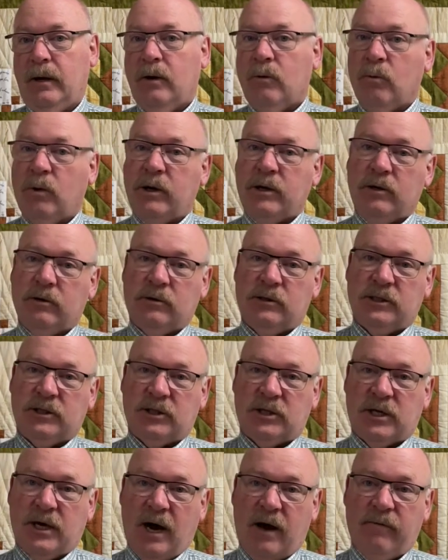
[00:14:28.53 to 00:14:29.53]
What you'll
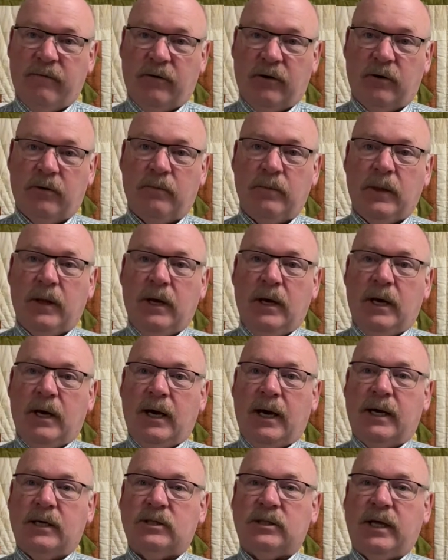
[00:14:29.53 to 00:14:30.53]
discover
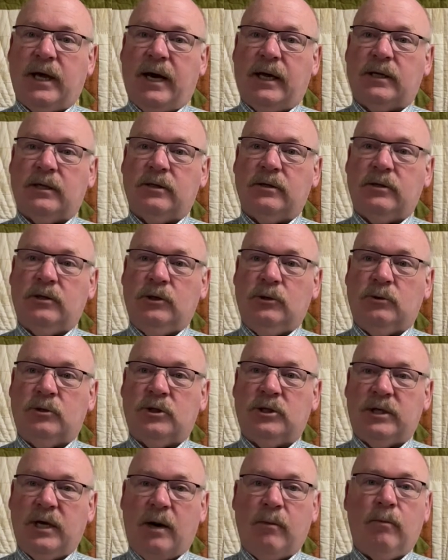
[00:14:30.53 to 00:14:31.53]
is that you
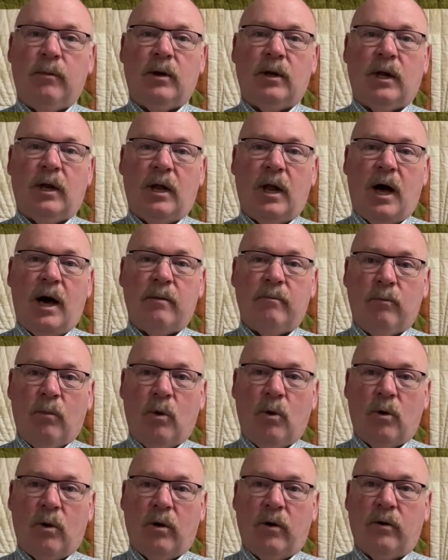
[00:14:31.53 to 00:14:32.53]
stumble a lot
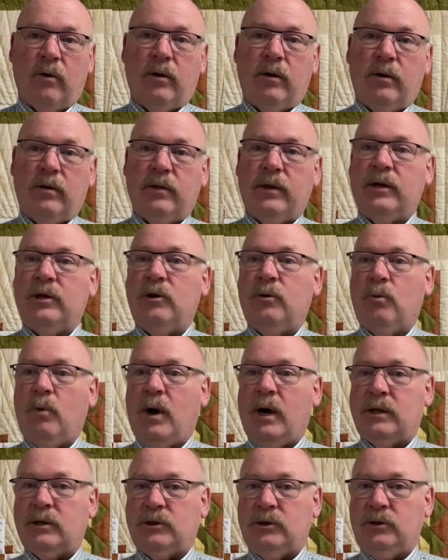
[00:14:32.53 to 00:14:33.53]
more than you
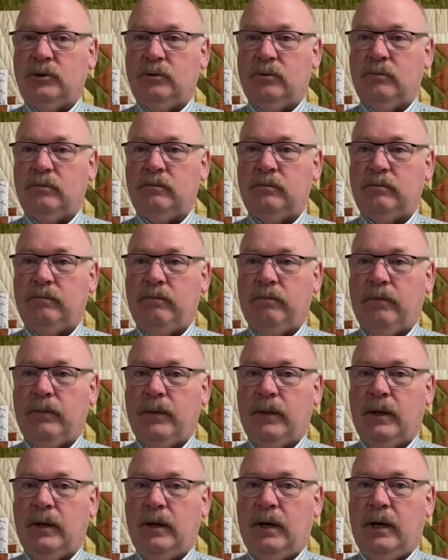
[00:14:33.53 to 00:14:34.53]
want to.
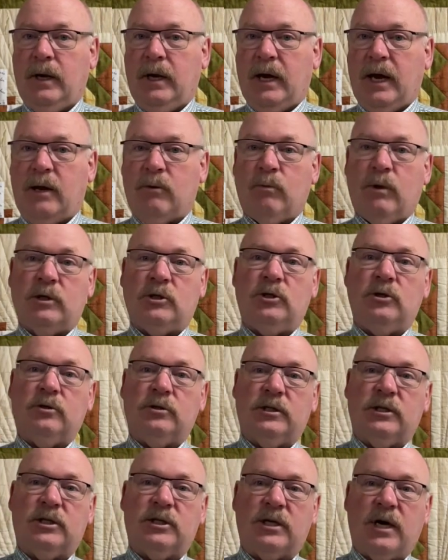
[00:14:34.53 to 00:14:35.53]
And what you'll
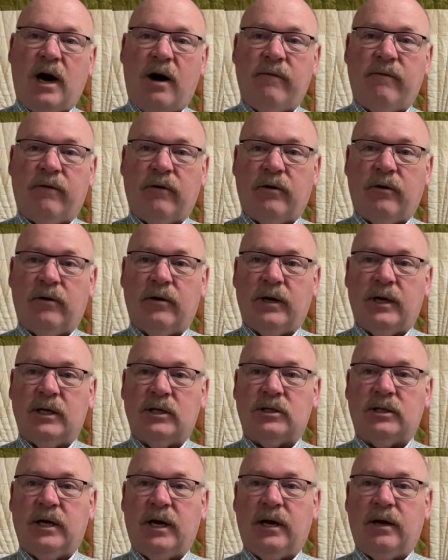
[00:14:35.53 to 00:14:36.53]
discover
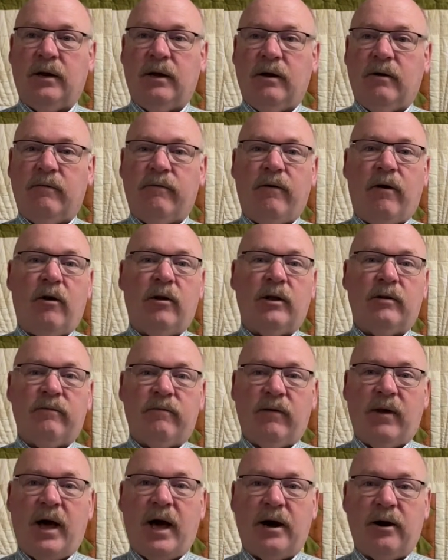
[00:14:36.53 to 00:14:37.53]
is that falling
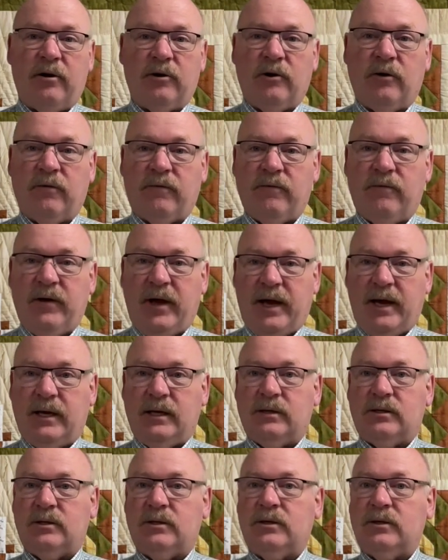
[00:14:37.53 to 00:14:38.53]
flat on your
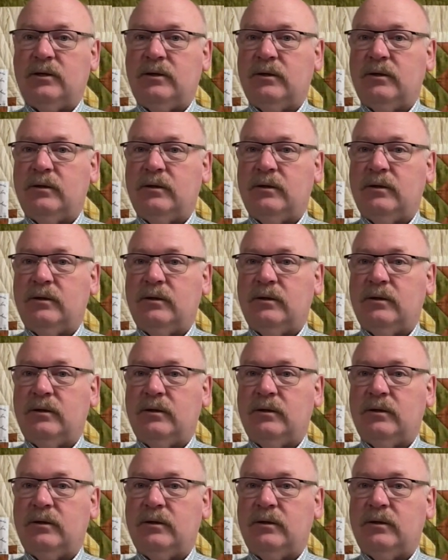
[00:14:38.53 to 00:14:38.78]
face